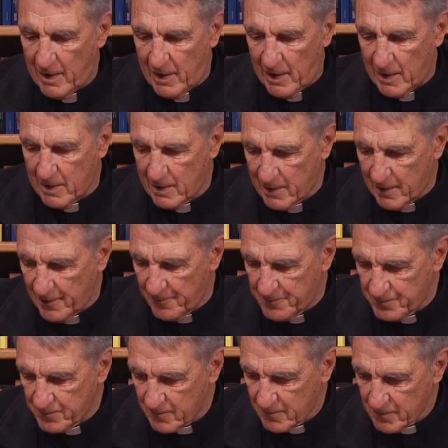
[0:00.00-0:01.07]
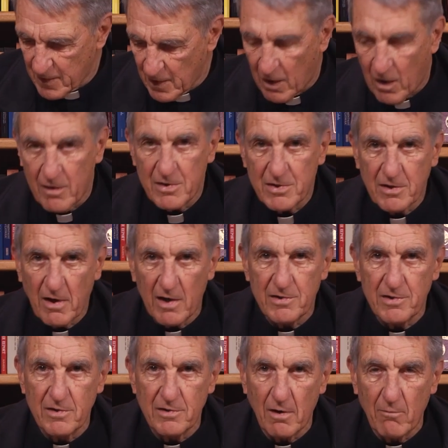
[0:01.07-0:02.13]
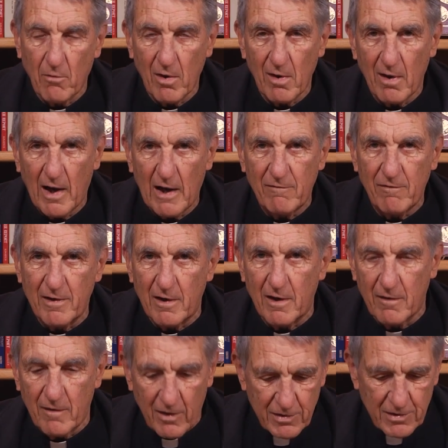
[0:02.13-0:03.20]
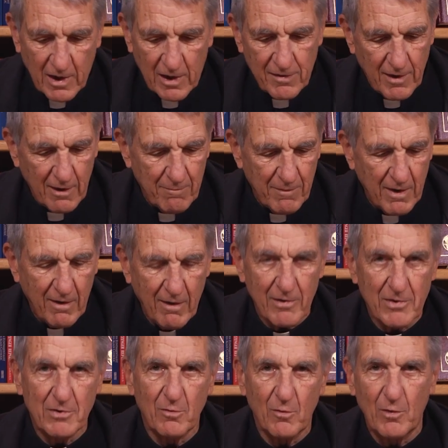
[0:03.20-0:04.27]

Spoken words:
And our discussions are more lively on this, I think, because